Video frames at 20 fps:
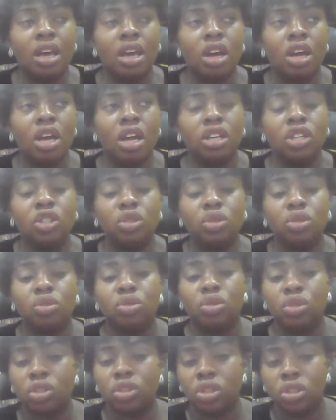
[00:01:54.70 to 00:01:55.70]
an
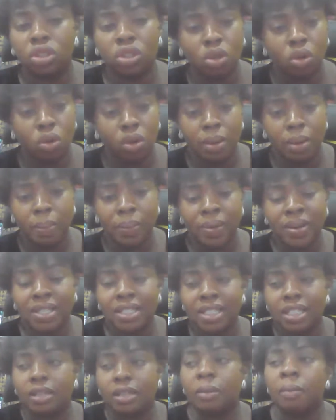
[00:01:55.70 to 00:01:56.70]
institution or a
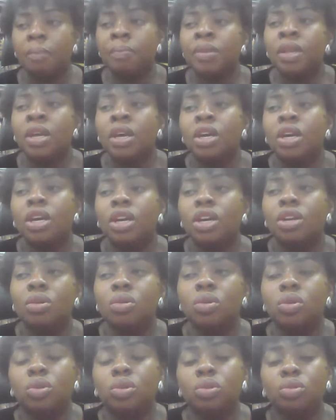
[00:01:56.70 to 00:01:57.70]
person,
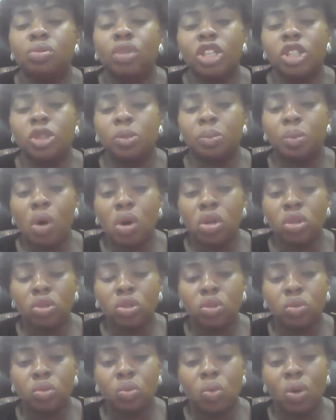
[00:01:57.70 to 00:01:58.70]
to respond
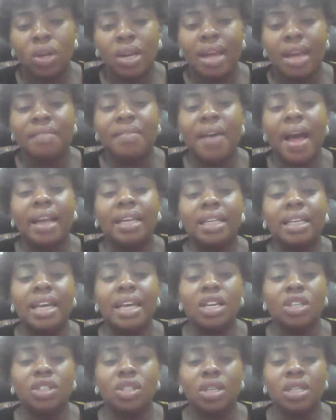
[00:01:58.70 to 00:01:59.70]
to whatever
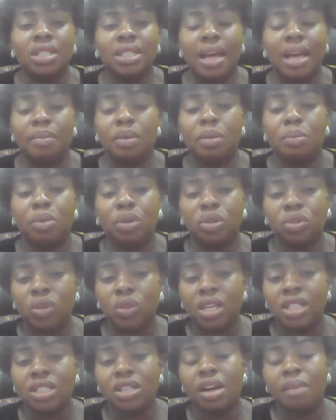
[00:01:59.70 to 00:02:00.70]
allegations that have been
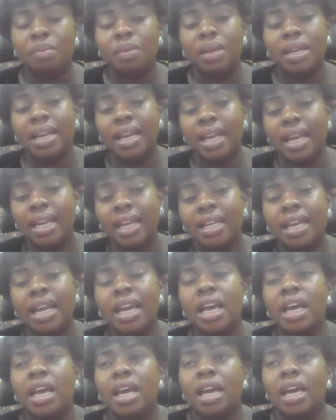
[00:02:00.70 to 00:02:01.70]
buttressed or have been laid
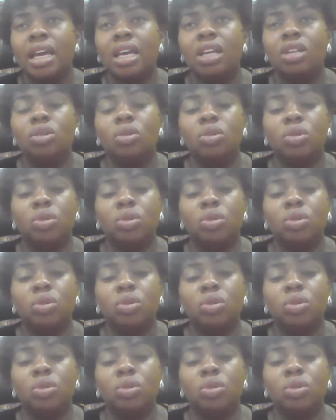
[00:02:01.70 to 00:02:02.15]
in those